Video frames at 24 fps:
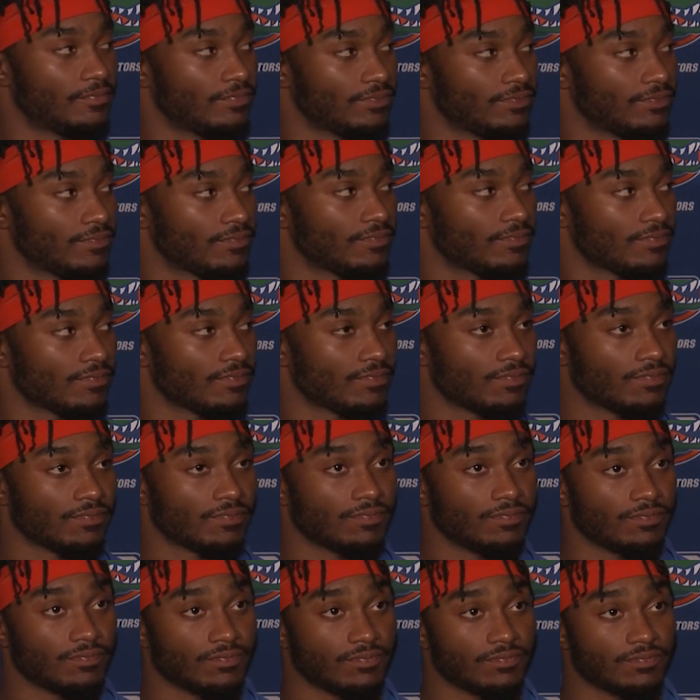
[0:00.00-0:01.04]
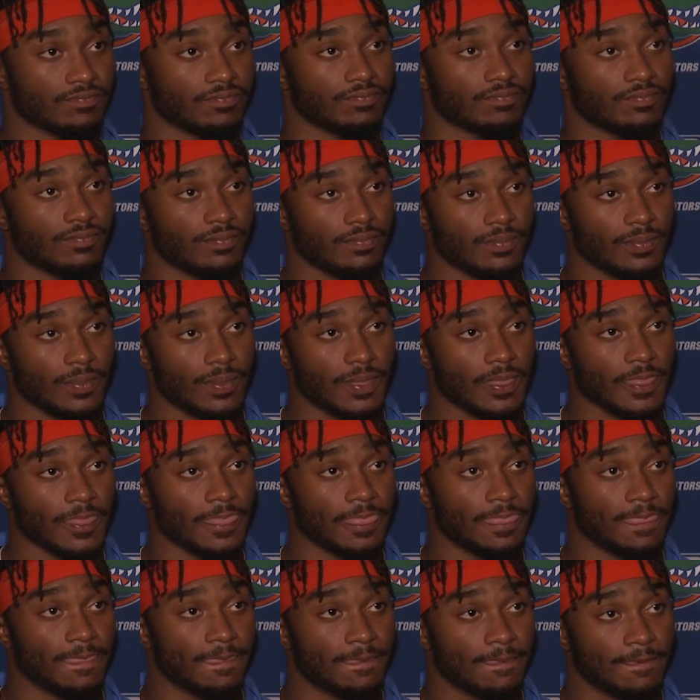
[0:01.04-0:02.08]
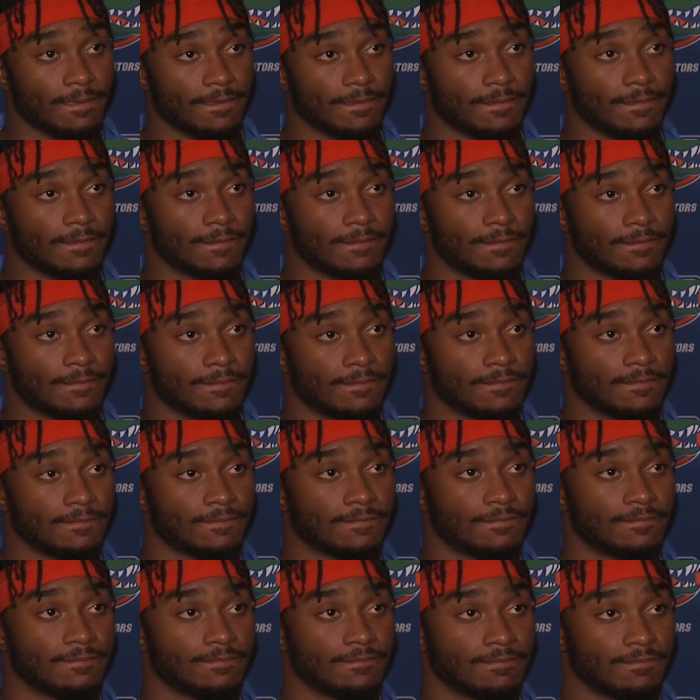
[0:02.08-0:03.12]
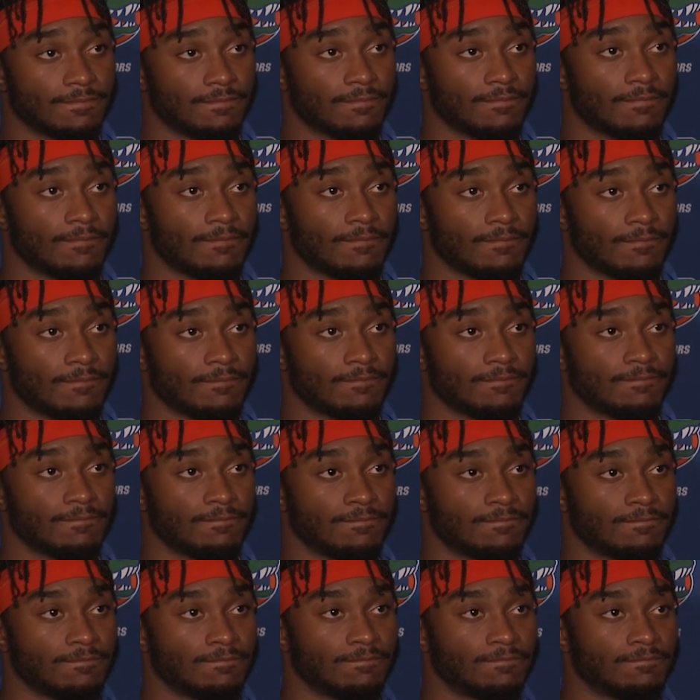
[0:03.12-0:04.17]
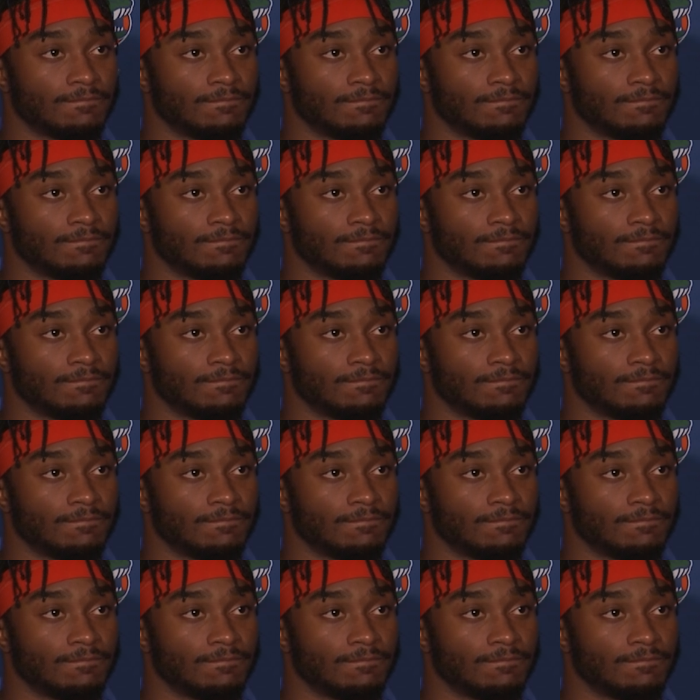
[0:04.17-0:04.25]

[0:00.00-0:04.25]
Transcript: Who are some of the leaders who have really stepped up this spring on the defensive side of the ball?